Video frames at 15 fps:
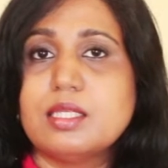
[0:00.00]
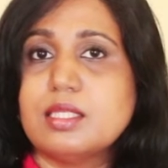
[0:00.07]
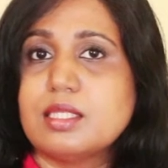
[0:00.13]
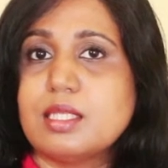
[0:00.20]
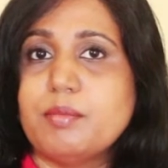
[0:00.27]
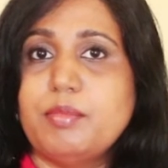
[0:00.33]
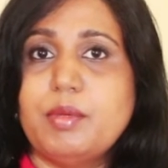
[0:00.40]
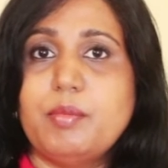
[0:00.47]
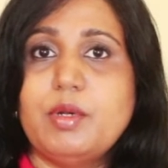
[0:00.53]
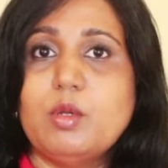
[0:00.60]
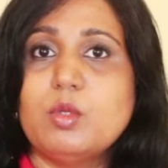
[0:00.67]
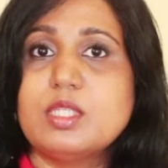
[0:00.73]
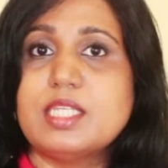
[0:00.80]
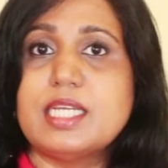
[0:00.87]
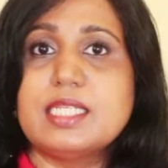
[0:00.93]
Some people
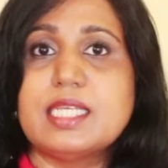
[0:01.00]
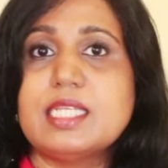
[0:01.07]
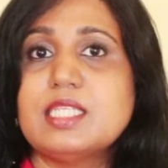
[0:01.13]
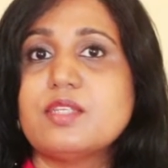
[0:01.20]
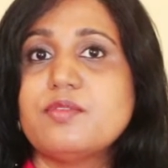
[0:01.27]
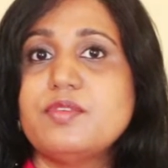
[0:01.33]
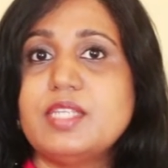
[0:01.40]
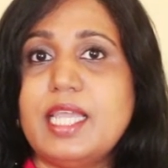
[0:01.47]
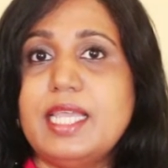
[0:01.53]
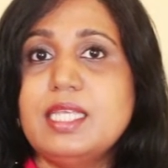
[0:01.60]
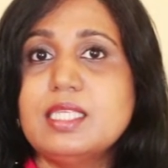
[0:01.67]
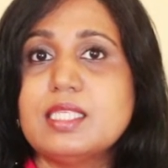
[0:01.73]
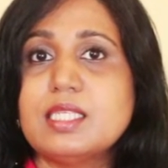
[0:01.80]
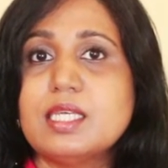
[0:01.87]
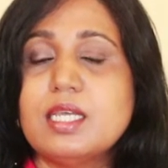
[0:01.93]
lose their sense of
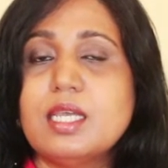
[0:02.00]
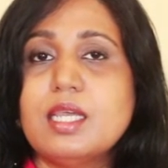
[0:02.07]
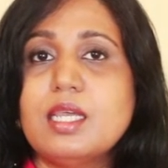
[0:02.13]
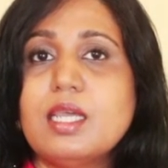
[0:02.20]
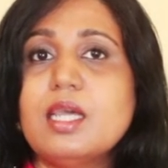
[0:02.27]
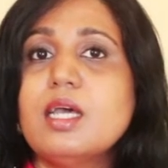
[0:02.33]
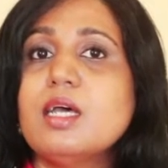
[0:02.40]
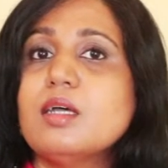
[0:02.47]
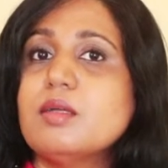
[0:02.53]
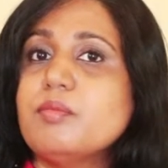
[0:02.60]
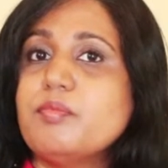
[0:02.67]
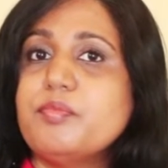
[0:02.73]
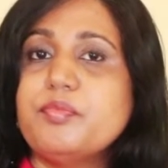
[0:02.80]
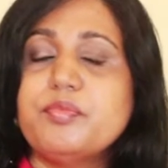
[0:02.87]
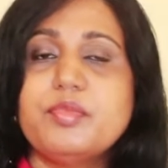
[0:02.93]
taste.
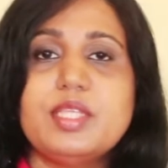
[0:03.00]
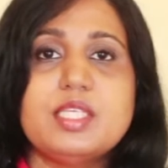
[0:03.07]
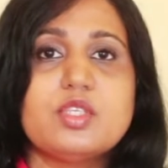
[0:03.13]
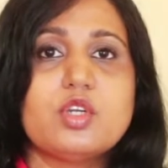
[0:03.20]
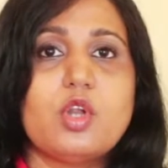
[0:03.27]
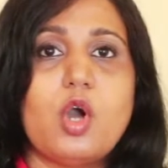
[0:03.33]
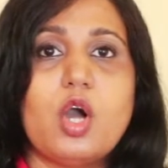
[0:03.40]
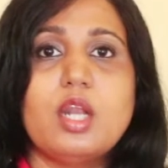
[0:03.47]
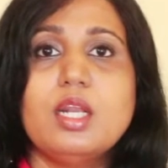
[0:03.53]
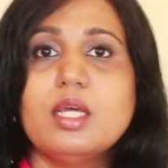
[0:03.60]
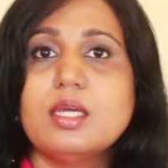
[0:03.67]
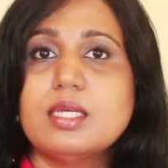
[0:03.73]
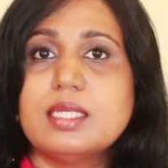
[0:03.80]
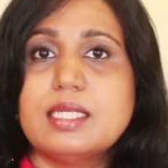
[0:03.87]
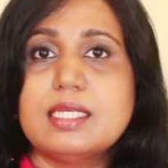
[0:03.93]
These are all
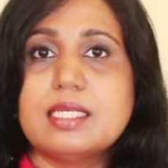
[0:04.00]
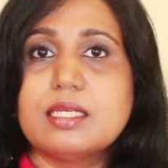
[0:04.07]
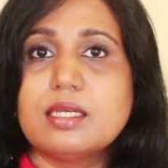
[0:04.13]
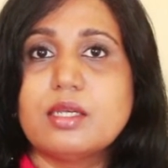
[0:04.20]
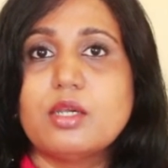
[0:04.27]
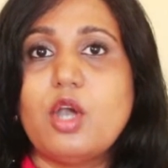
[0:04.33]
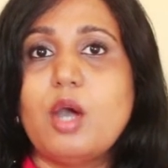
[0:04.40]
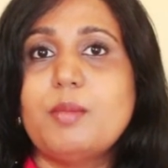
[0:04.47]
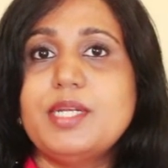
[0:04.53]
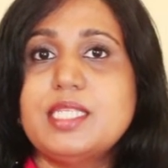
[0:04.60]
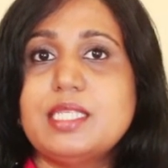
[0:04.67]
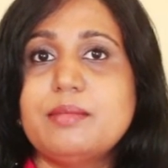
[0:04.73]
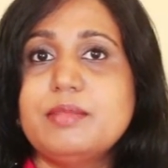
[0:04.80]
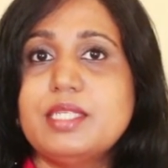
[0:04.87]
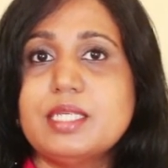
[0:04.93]
common
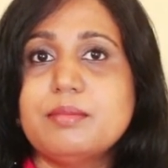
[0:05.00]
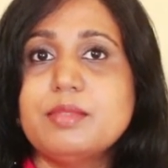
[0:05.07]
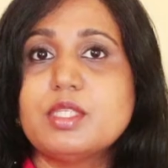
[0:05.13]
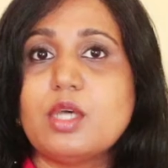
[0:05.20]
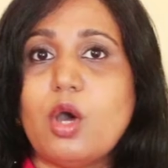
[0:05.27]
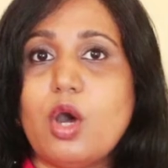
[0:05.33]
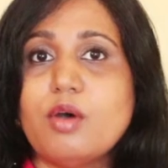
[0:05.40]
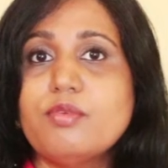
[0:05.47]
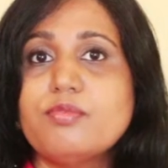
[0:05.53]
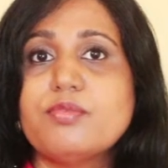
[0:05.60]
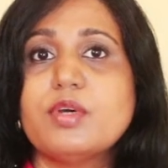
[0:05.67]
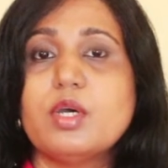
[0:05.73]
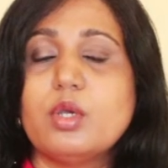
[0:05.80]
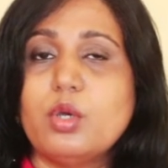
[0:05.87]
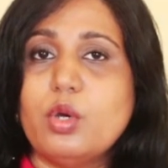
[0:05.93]
symptoms of
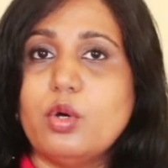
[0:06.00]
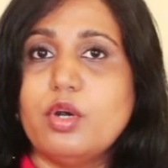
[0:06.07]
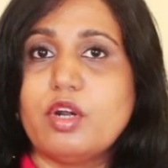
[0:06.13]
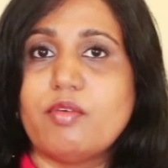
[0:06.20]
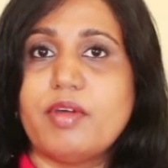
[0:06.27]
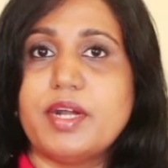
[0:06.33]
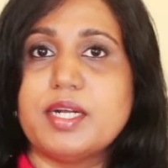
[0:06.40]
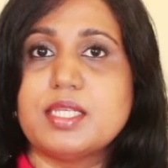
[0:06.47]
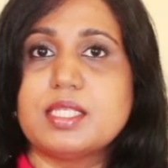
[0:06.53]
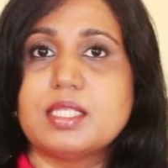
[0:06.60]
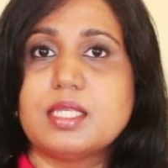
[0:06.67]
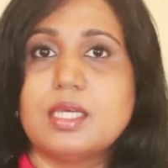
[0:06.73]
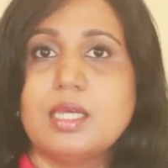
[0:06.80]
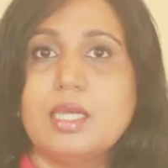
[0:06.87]
coronavirus.